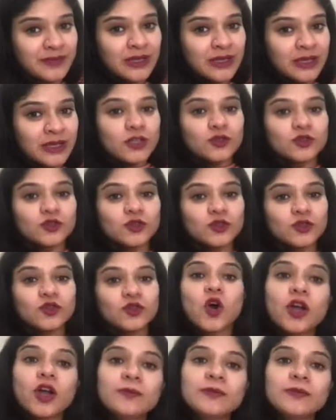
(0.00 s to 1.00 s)
So
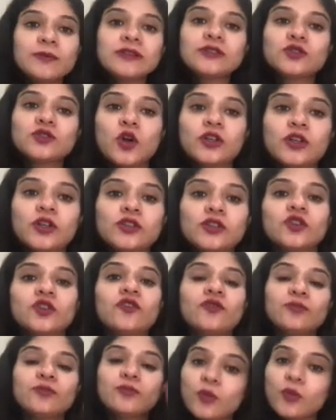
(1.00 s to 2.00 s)
normal salts of
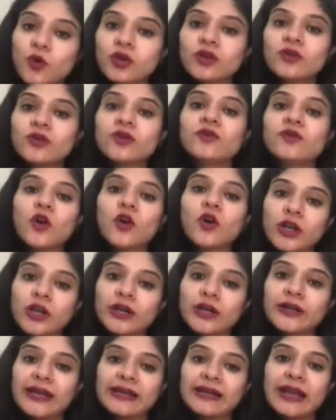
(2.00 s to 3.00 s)
more
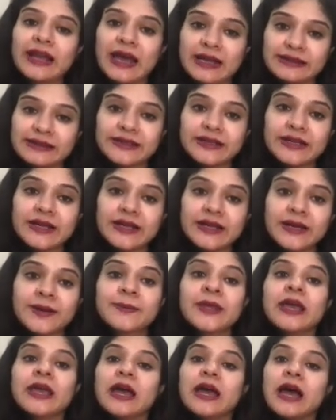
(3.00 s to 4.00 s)
volatile acid
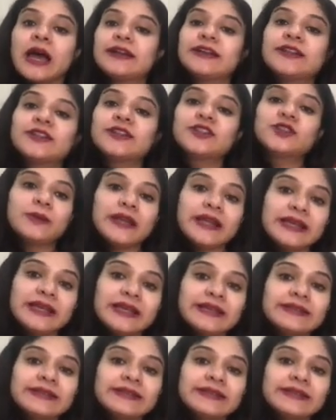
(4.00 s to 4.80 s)
are displaced